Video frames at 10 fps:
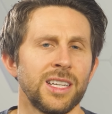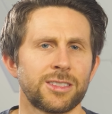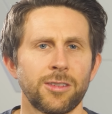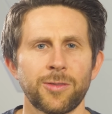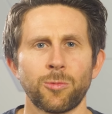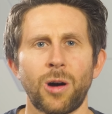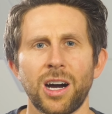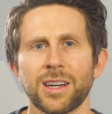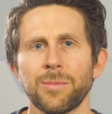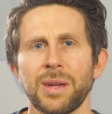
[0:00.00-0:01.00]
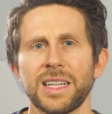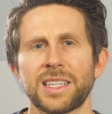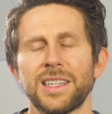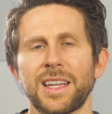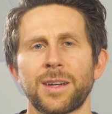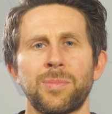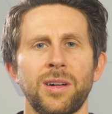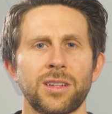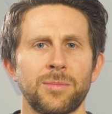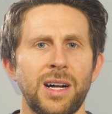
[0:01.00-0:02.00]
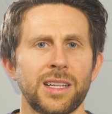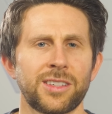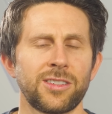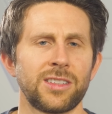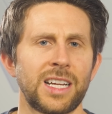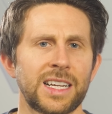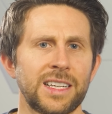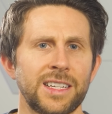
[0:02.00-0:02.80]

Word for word: So if water meets another polar molecule like